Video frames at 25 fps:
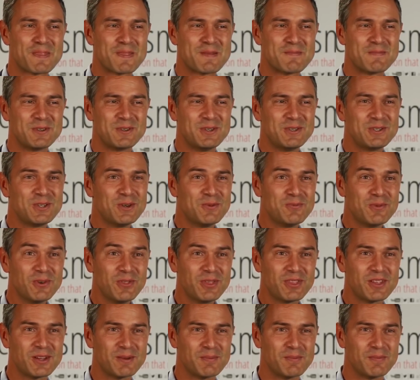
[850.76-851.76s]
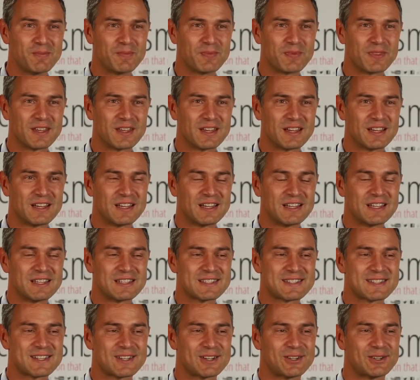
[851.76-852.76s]
but you don't want them.
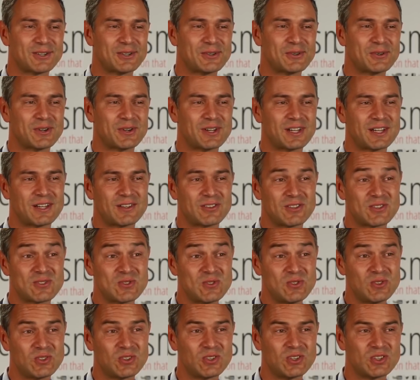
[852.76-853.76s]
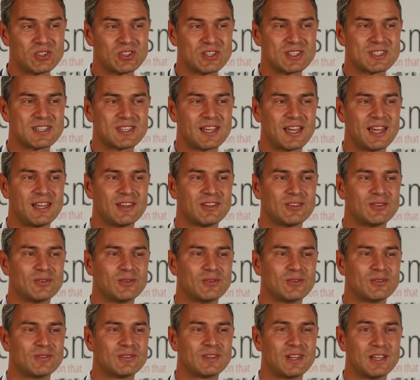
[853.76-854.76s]
So the Süddeutsche
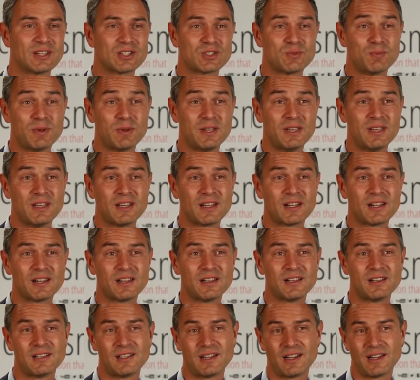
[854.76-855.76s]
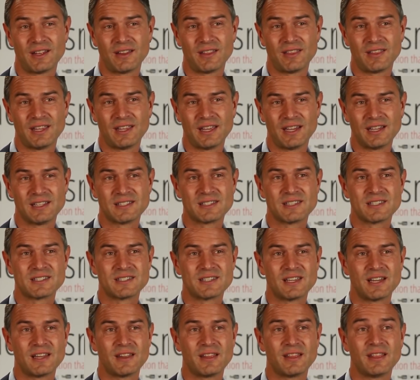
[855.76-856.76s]
Zeitung, Der Spiegel, and the
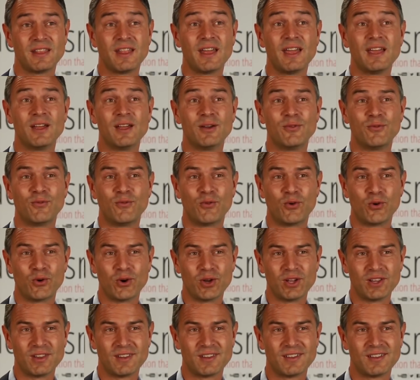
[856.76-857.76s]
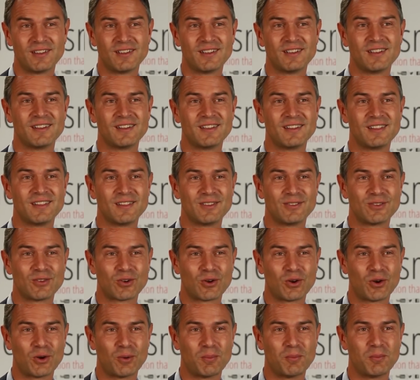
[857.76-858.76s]
NZZ, they avoid the
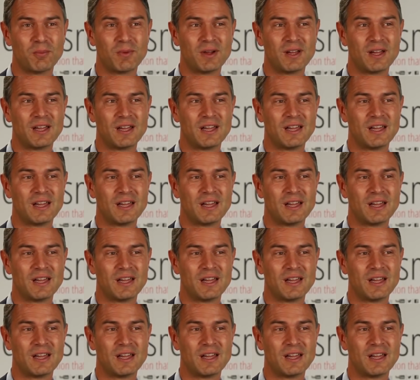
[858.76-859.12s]
term